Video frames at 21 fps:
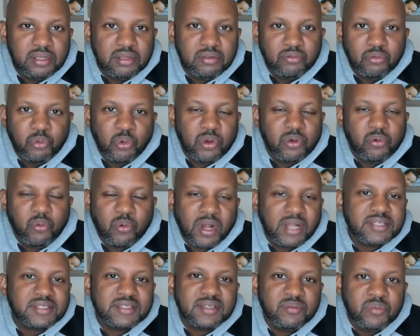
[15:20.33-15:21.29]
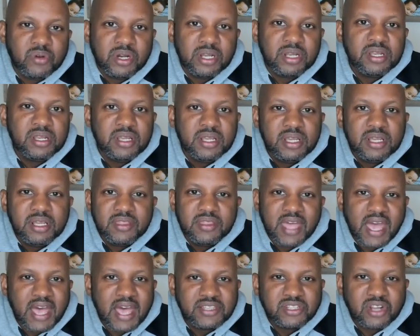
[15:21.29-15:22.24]
want someone that
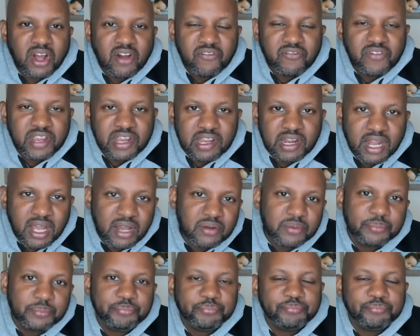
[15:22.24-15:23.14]
has it all figured out,